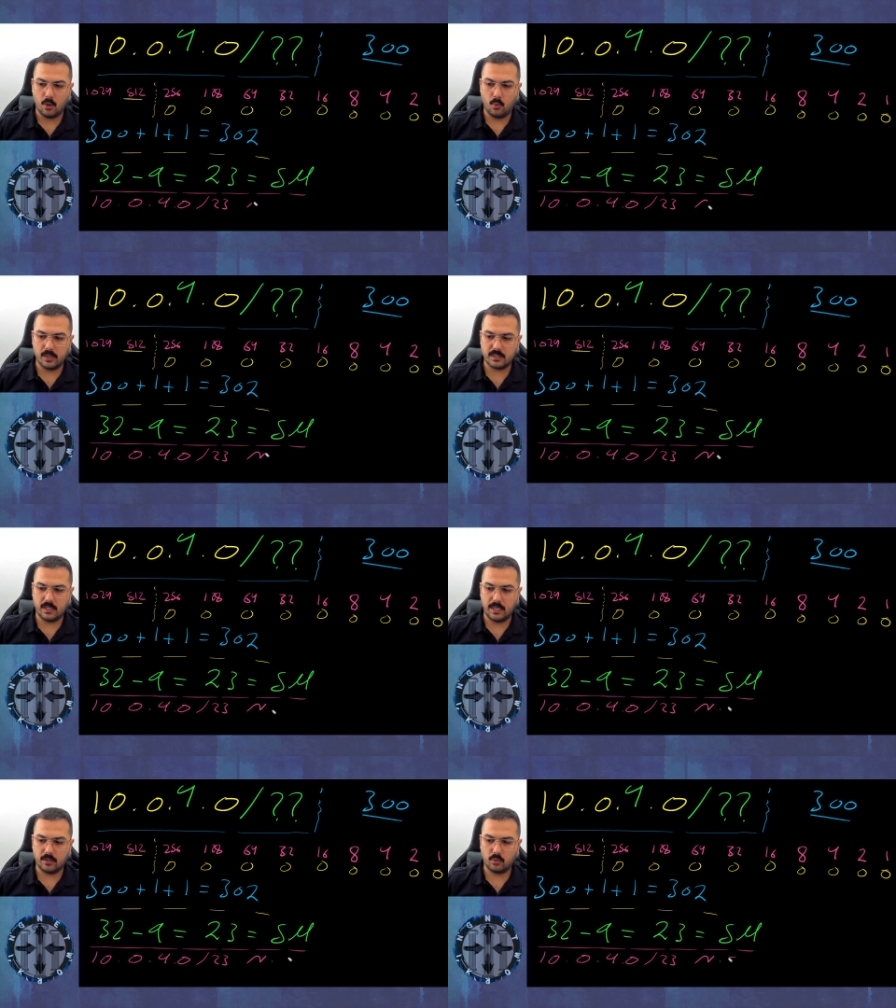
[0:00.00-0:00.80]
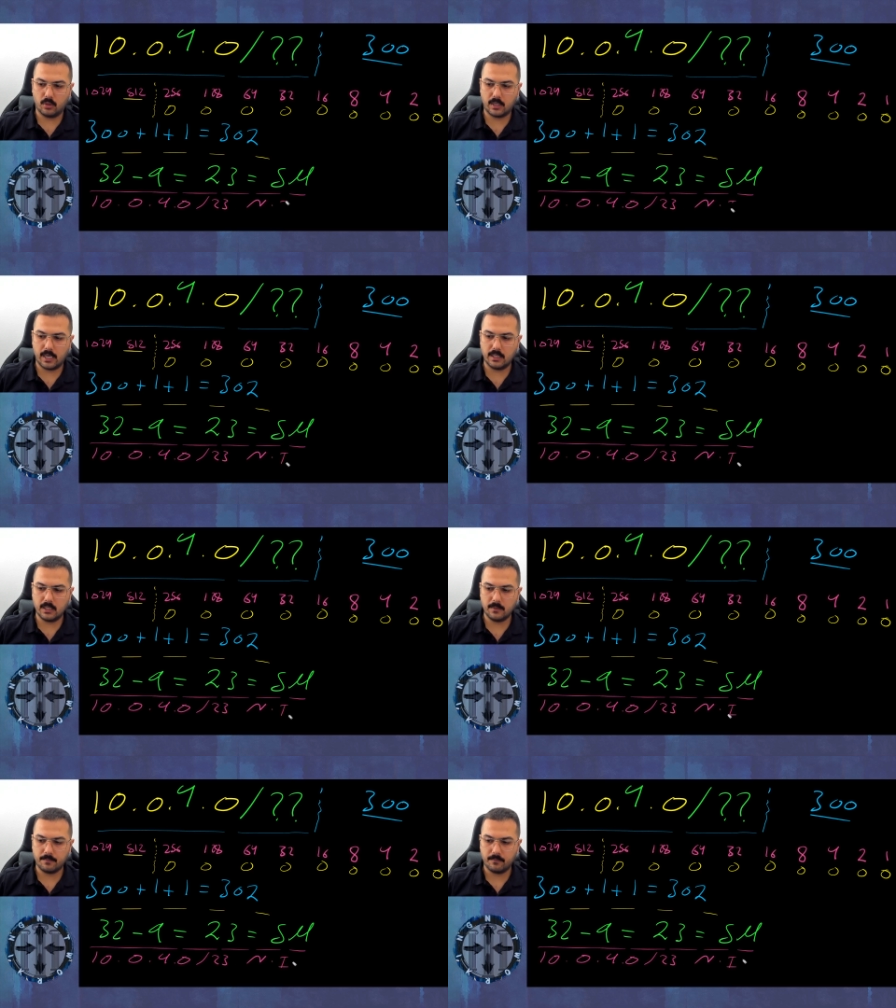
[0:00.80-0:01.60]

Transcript: was the network ID,